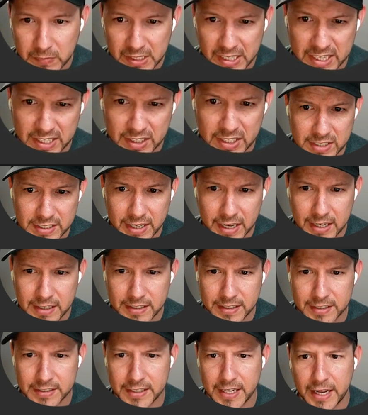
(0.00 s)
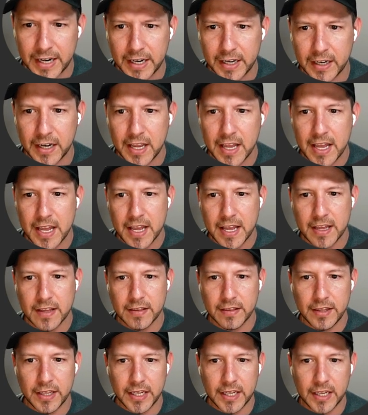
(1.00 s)
In case, it's setting
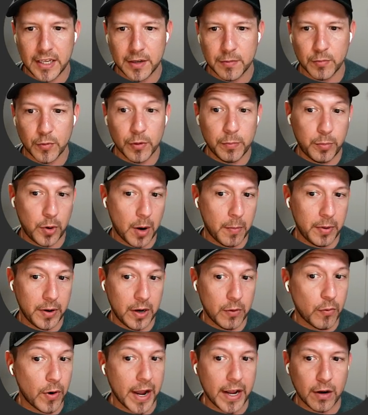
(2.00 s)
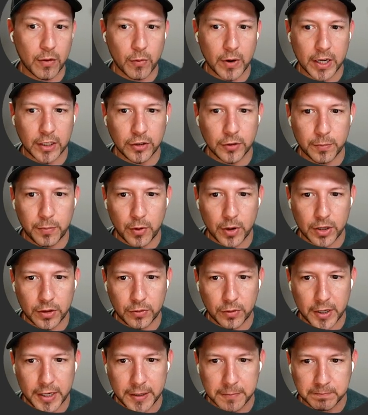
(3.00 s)
the move property right away to
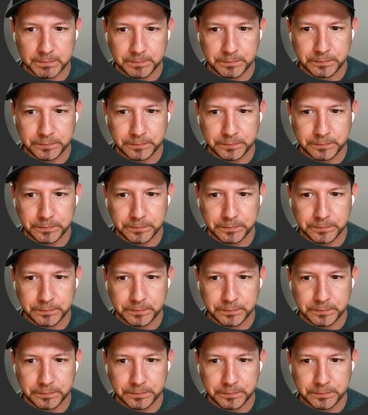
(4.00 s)
0.3.